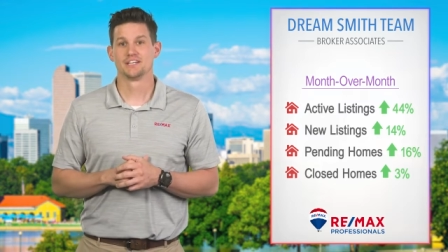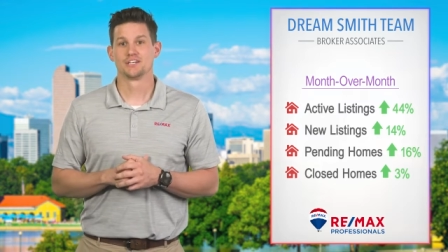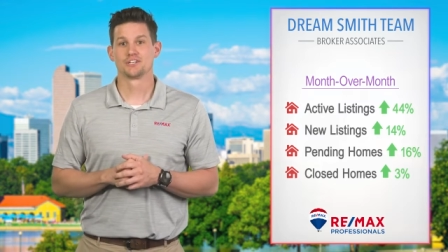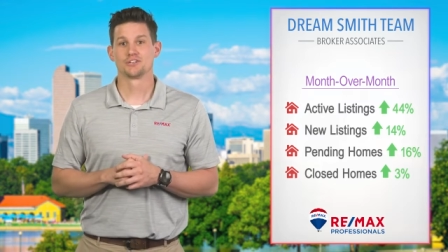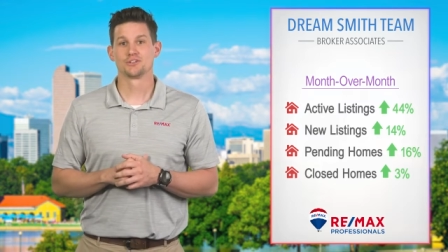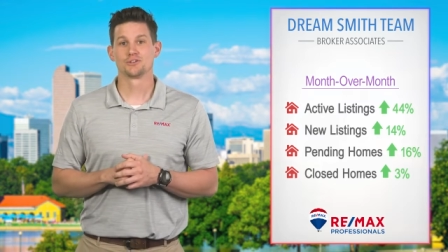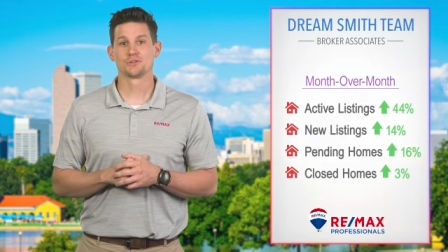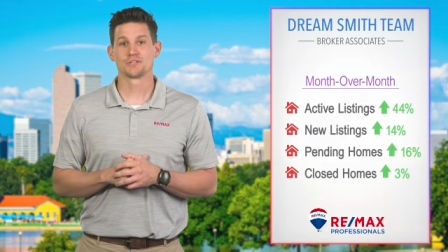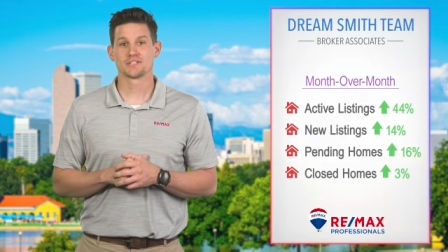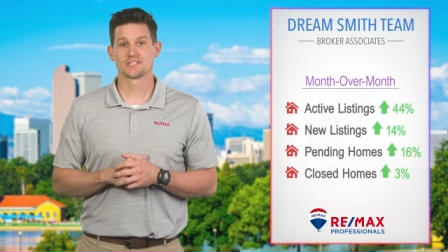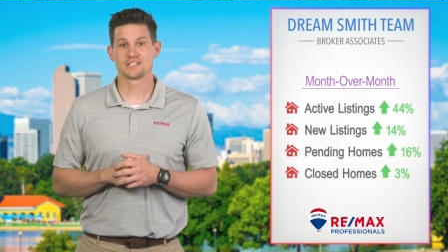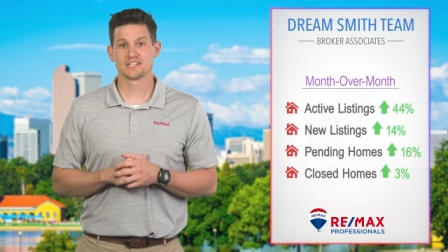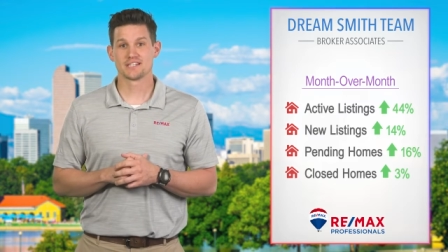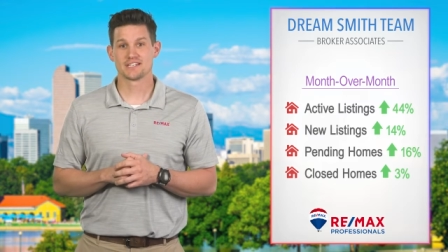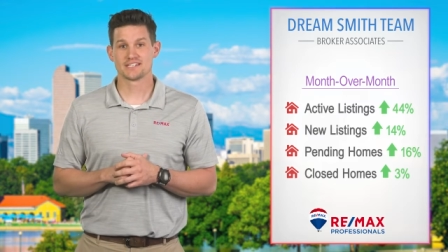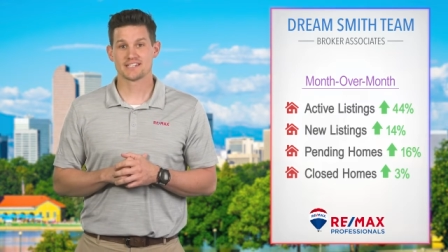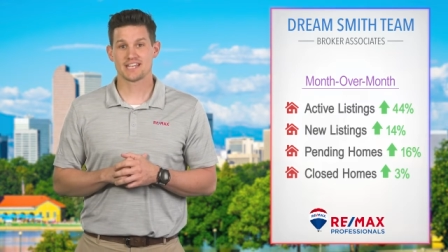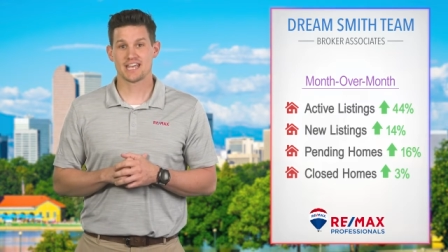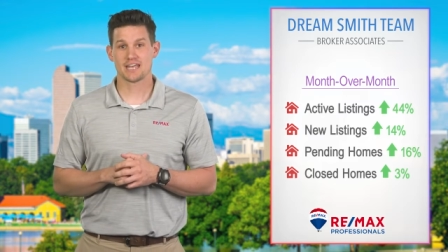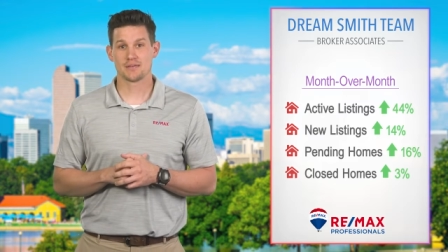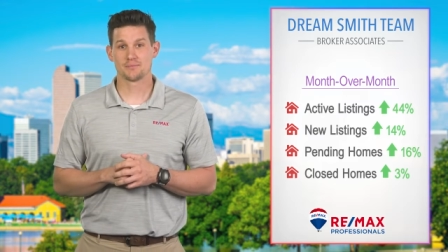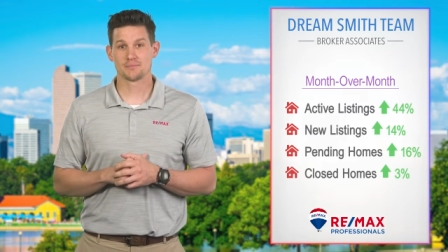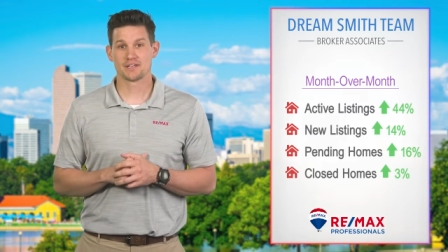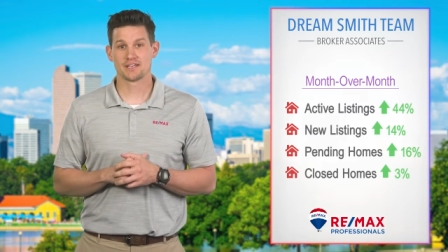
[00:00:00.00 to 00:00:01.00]
New listings
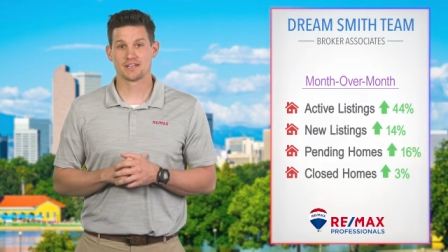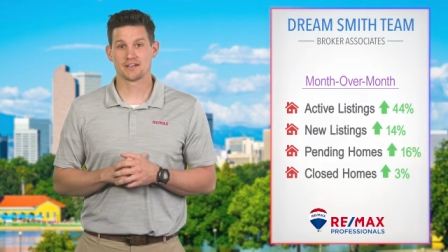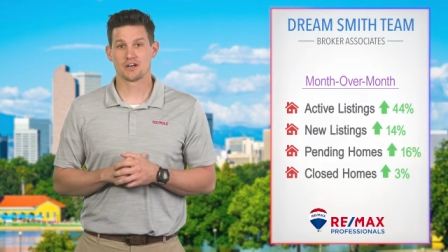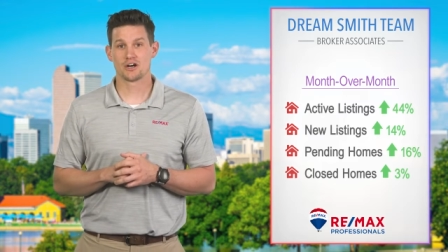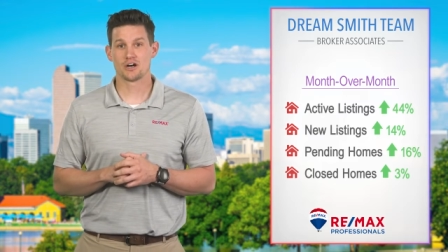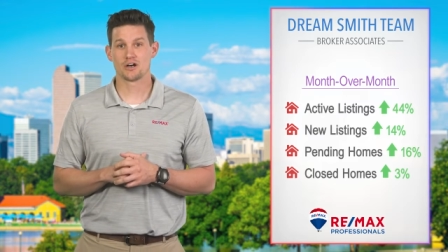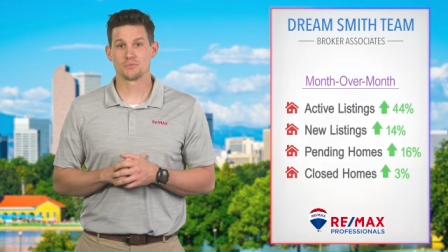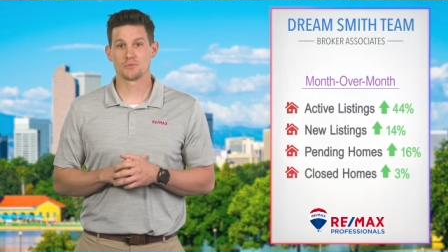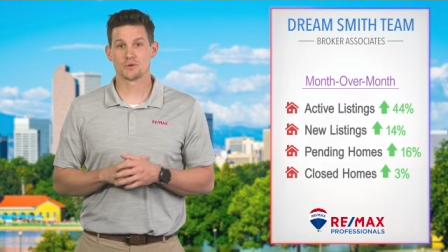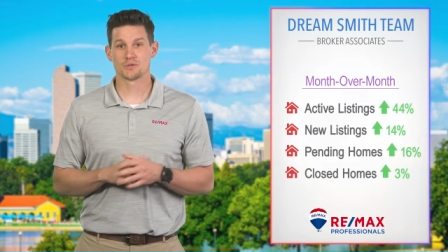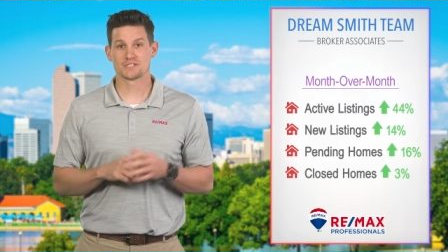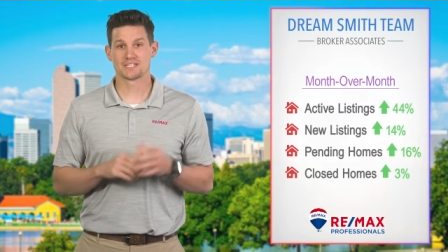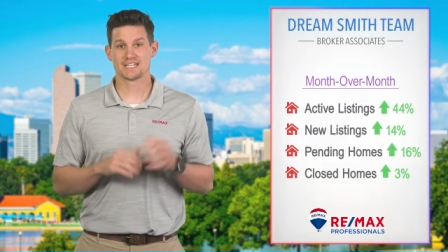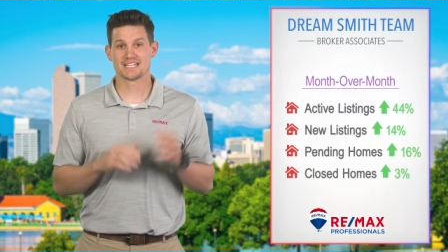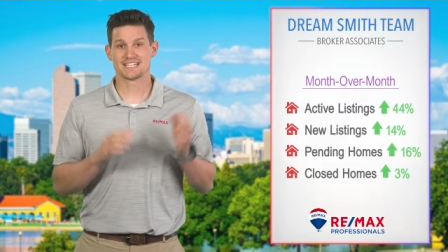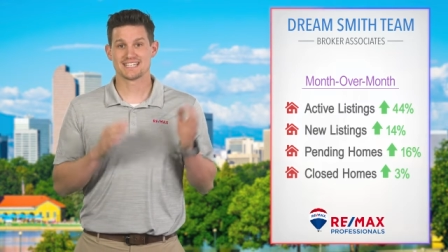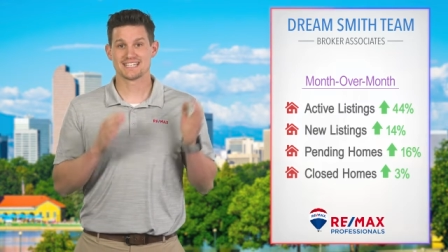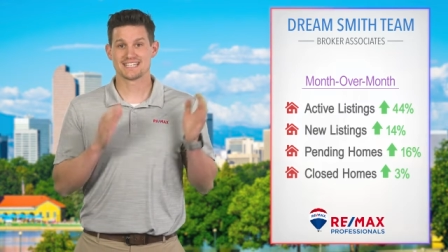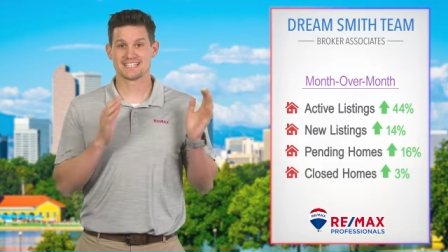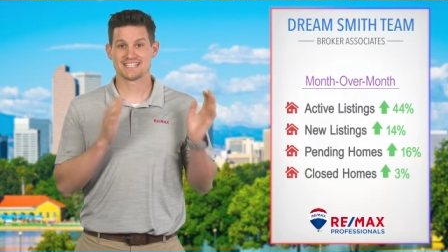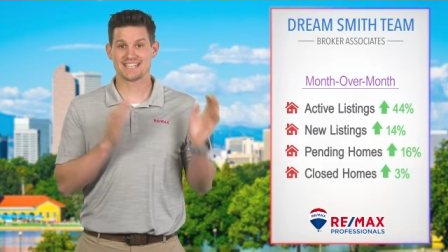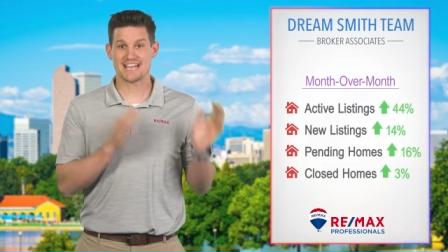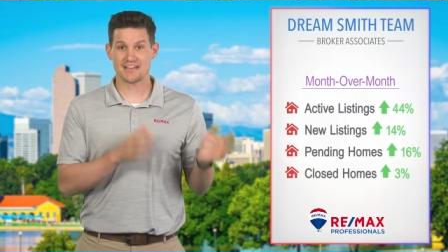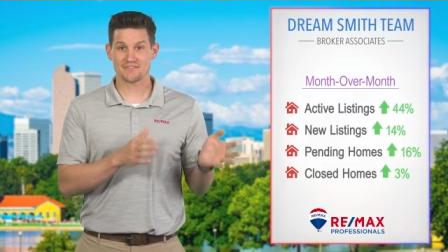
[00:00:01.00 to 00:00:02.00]
came in almost
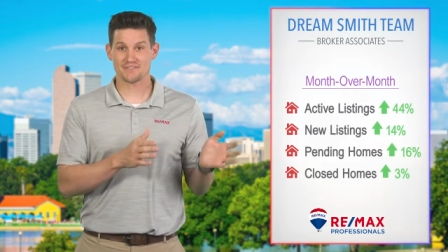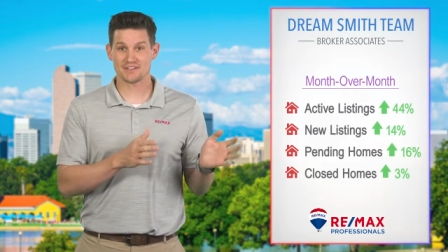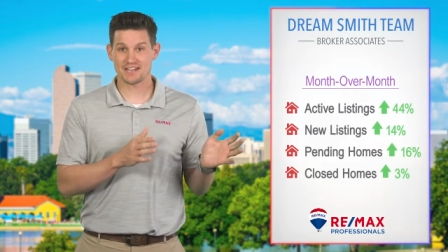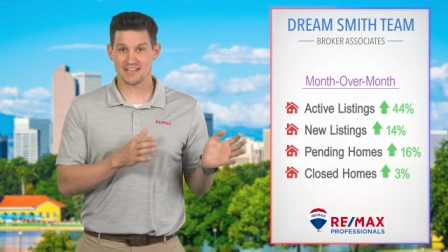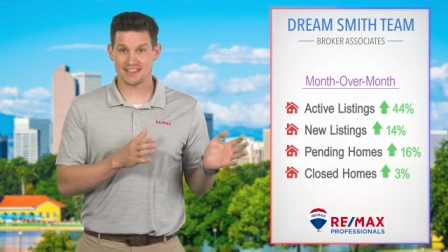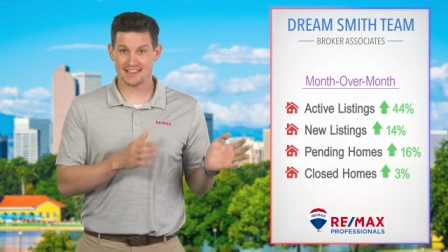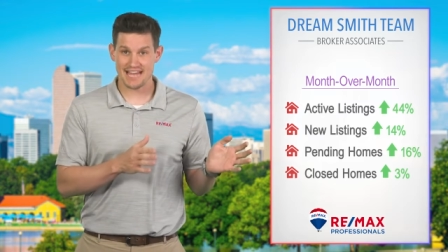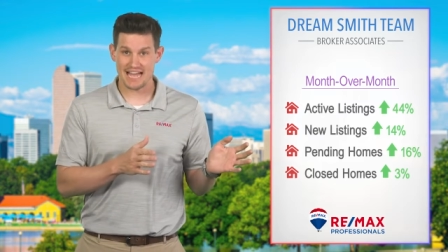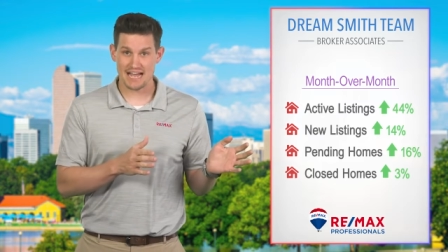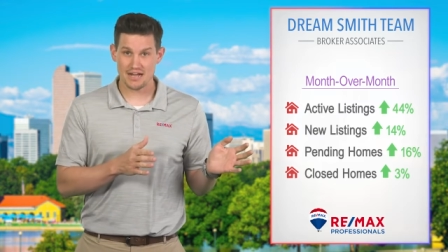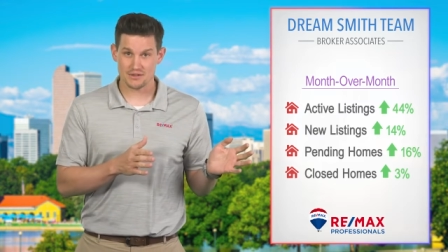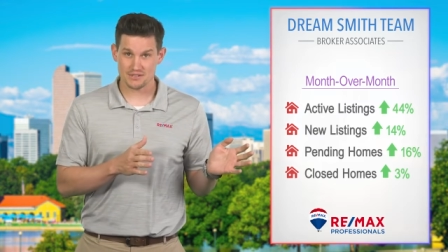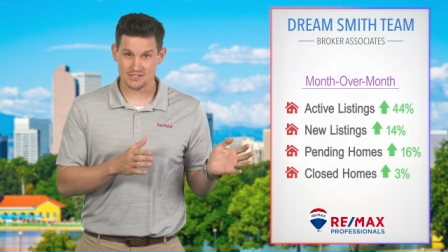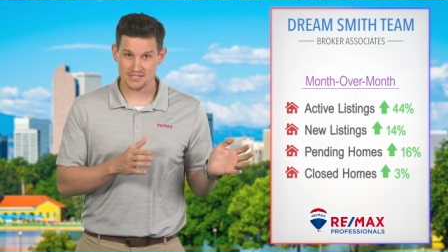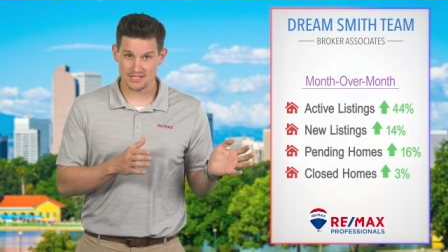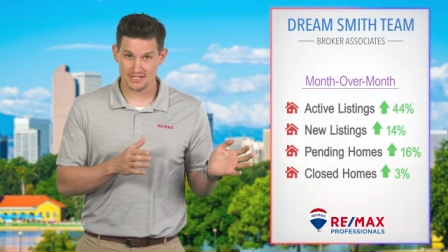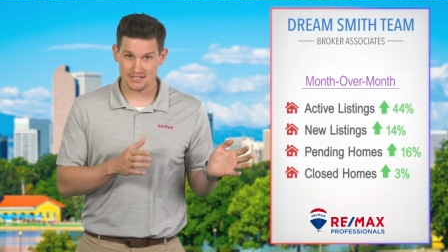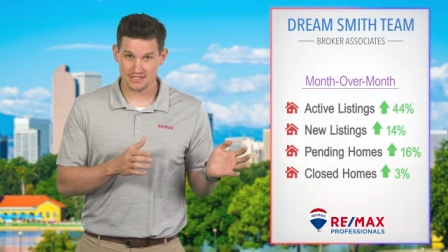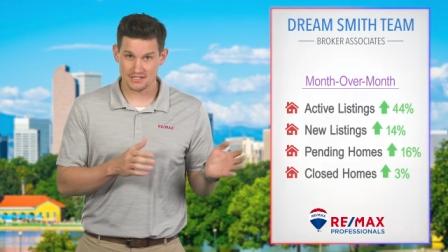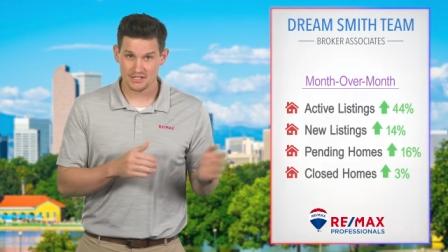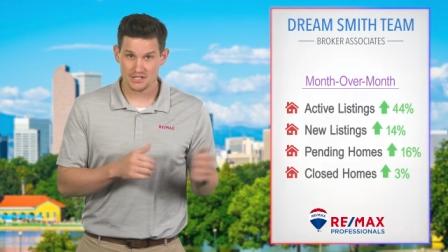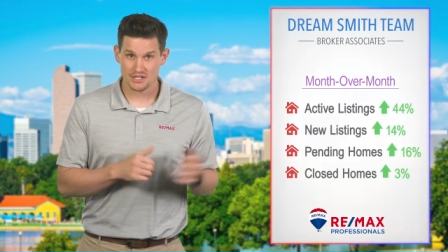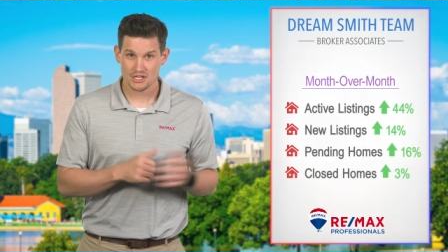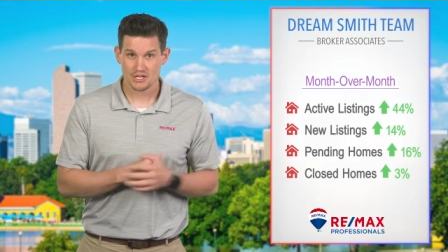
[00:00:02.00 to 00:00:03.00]

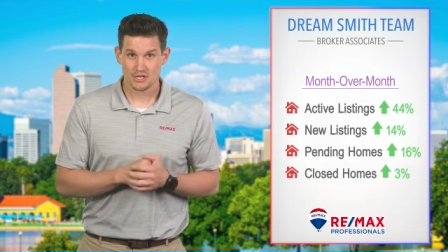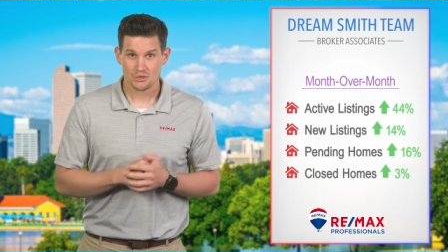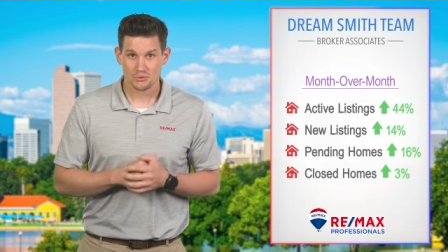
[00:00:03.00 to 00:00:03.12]
7,000,